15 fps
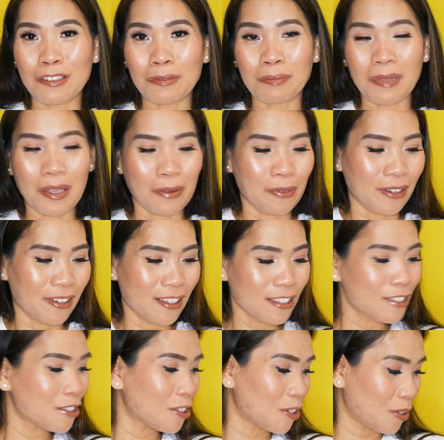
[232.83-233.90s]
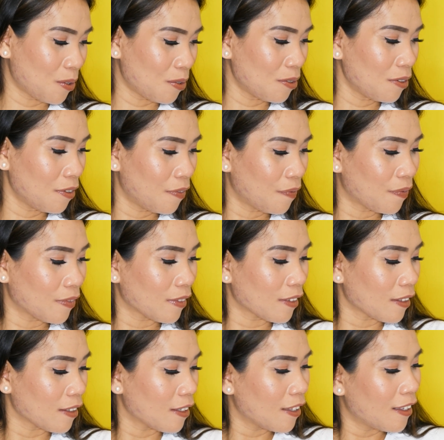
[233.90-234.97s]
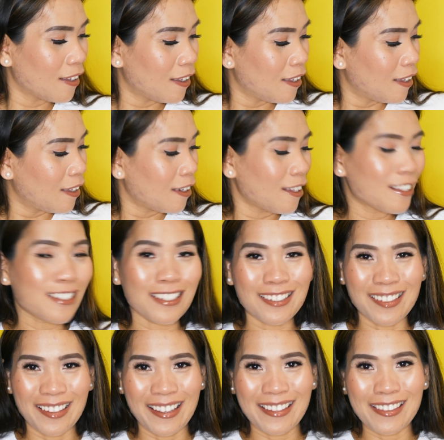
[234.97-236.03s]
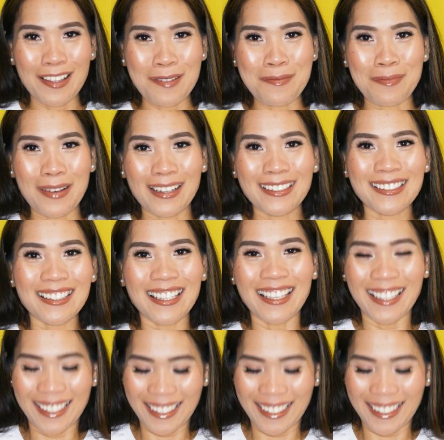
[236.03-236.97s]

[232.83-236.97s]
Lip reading: to play with this too. This is late unboxing.